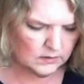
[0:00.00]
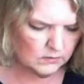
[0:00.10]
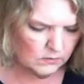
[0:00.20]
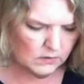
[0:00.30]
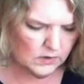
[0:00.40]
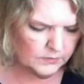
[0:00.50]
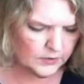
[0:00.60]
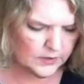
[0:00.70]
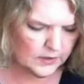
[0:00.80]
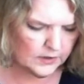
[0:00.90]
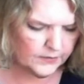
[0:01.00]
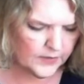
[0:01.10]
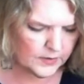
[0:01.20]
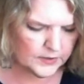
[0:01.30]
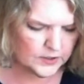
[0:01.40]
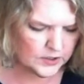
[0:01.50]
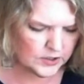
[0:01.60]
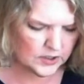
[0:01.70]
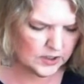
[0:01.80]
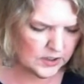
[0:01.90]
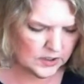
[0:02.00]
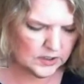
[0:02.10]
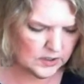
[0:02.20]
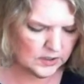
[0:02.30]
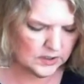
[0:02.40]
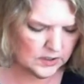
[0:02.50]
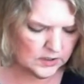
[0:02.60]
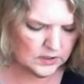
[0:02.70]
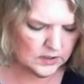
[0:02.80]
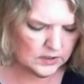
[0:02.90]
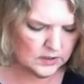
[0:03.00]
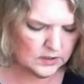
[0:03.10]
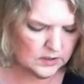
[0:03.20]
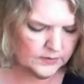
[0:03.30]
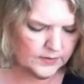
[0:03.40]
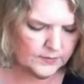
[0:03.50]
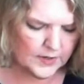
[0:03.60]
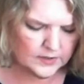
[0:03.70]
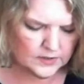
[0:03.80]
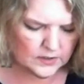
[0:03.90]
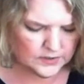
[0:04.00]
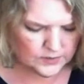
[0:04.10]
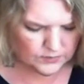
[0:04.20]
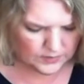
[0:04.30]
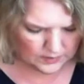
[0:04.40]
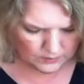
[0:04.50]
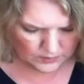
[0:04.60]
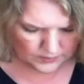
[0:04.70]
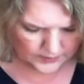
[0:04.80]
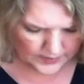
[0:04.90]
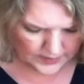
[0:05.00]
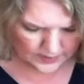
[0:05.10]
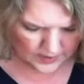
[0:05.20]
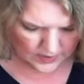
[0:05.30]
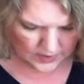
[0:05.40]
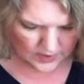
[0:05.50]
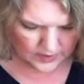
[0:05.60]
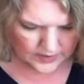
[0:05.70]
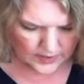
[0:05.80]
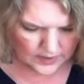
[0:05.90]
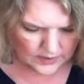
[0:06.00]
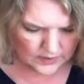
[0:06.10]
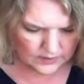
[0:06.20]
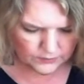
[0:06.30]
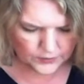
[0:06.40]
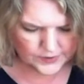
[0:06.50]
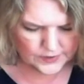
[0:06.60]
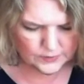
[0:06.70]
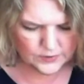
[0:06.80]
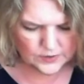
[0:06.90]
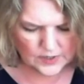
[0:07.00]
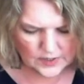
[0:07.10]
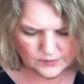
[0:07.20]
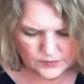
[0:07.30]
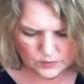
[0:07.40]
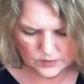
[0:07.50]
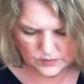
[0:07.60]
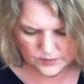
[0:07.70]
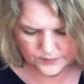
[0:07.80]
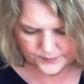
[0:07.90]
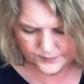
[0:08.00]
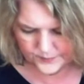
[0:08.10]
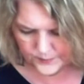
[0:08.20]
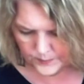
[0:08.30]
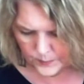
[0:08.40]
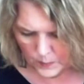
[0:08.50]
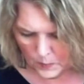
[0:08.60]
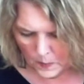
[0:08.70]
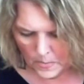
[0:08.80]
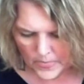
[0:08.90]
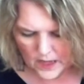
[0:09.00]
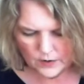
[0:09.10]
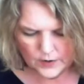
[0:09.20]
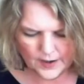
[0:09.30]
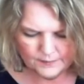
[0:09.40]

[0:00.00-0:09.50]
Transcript: One more to clarify the Magician in divine masculine's 3D world. We've got the Knight of Voices, which is Knight of Swords. Okay.